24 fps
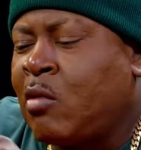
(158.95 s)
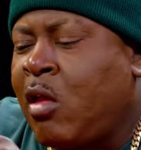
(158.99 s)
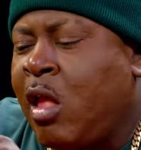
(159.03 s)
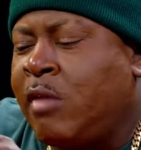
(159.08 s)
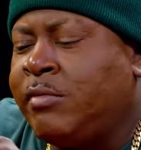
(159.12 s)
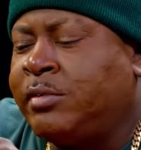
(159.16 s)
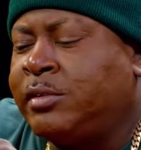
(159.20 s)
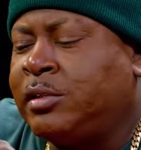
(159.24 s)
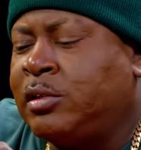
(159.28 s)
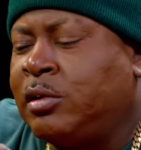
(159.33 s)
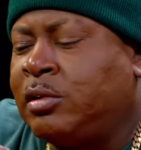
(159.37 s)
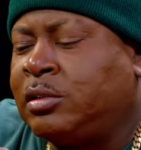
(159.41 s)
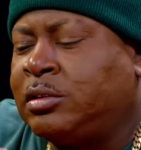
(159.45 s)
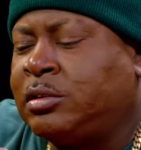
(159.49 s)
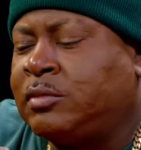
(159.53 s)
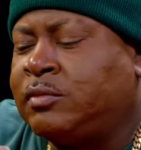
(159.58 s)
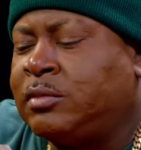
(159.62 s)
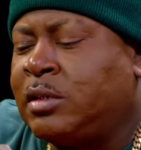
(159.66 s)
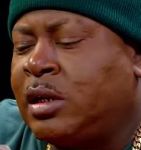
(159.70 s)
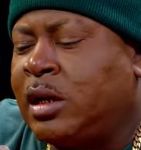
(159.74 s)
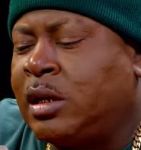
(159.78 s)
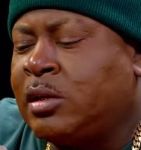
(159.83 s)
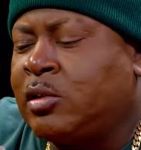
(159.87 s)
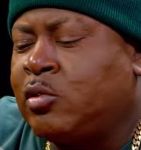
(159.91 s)
Even though it's
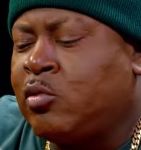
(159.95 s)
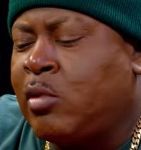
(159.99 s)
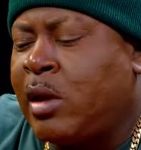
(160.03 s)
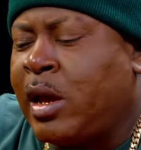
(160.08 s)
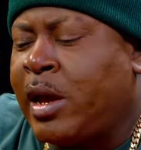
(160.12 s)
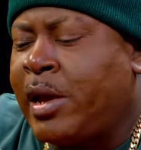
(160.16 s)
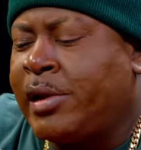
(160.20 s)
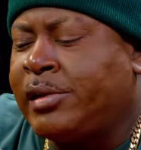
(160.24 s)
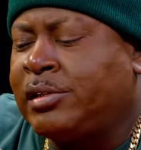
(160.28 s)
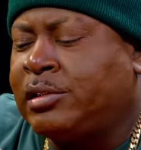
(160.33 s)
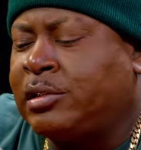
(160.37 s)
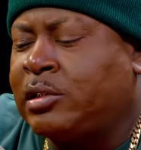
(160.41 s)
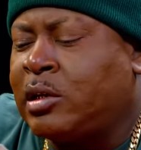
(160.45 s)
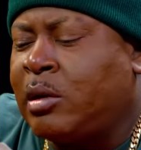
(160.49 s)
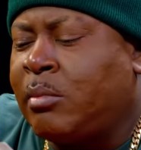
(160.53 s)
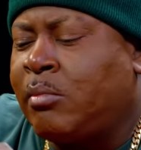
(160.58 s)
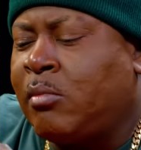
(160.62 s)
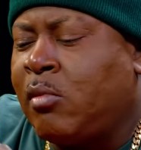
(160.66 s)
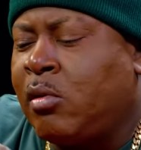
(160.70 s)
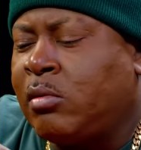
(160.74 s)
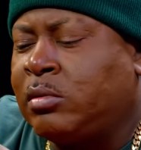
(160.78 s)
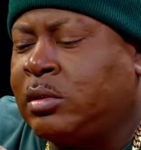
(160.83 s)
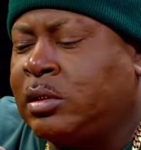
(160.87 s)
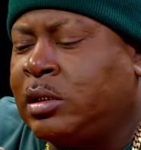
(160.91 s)
feel like you added
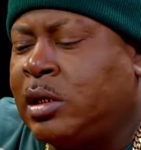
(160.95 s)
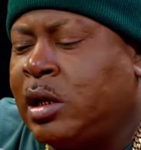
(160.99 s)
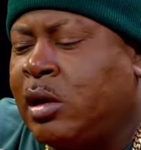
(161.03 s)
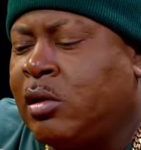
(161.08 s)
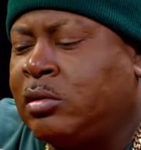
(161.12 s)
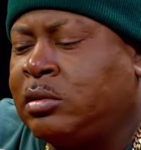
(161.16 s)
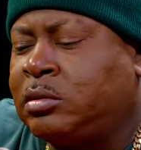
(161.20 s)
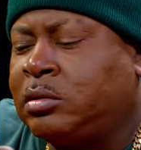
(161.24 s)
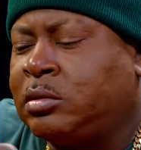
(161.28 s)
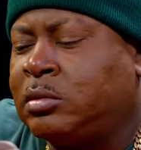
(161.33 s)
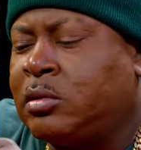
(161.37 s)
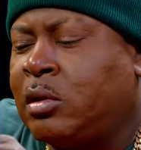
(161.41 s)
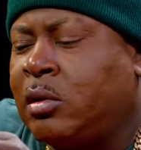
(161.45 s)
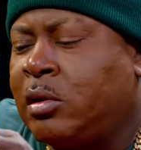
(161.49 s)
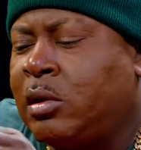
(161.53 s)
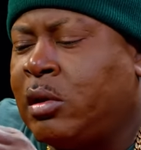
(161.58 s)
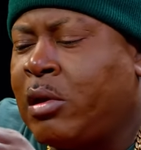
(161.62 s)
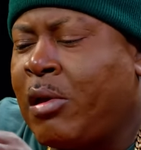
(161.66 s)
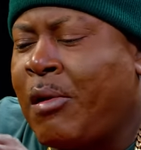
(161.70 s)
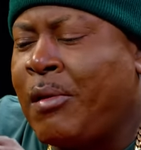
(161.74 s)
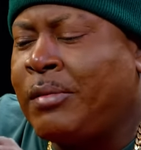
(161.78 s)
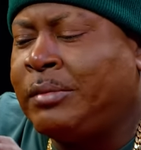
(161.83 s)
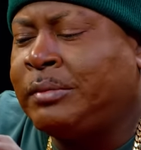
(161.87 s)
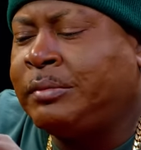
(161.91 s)
something else on here.